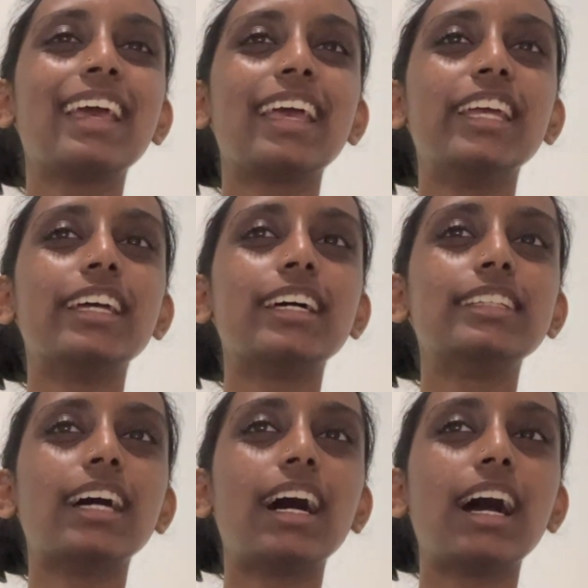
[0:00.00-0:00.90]
and
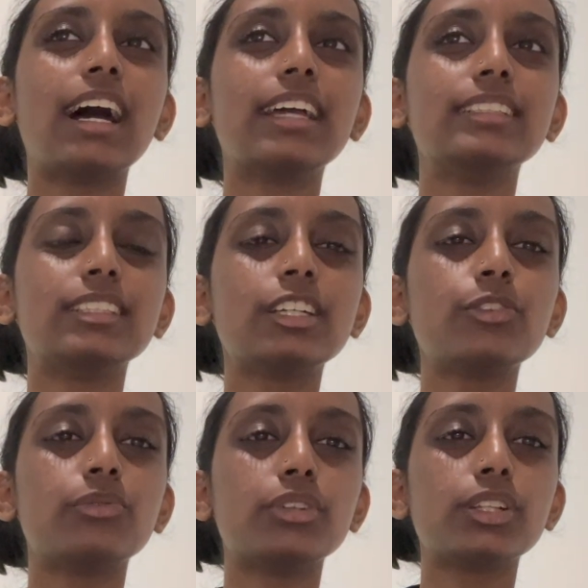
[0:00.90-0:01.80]
I
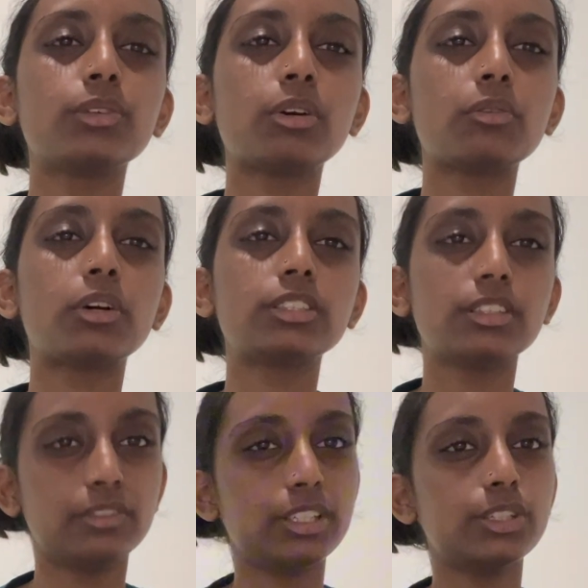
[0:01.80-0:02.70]
didn't really want to watch the
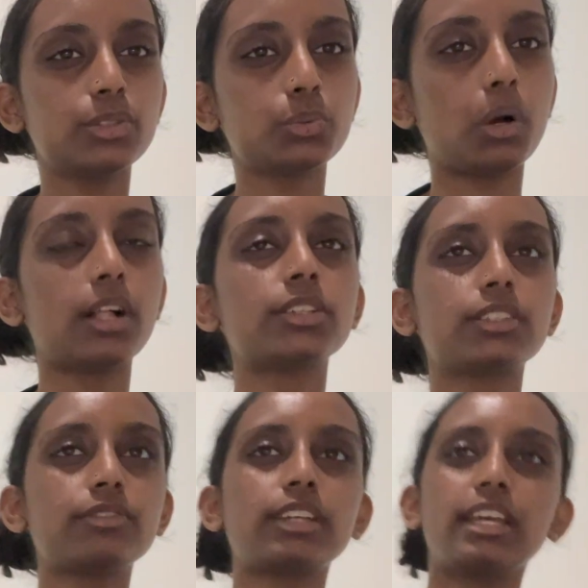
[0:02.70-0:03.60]
videos while I was
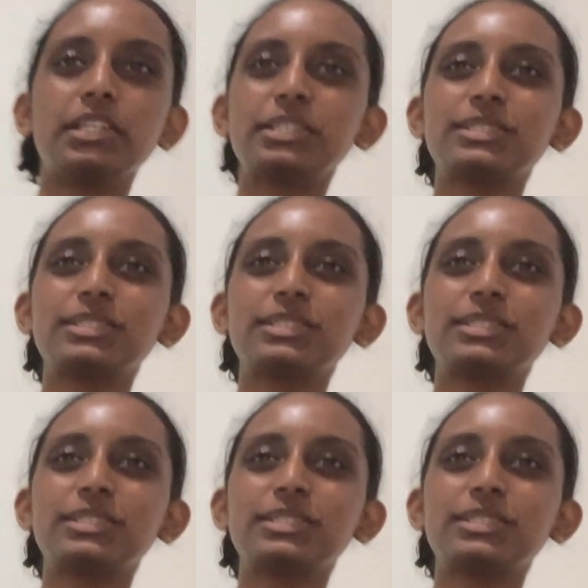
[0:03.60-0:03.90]
on vacation.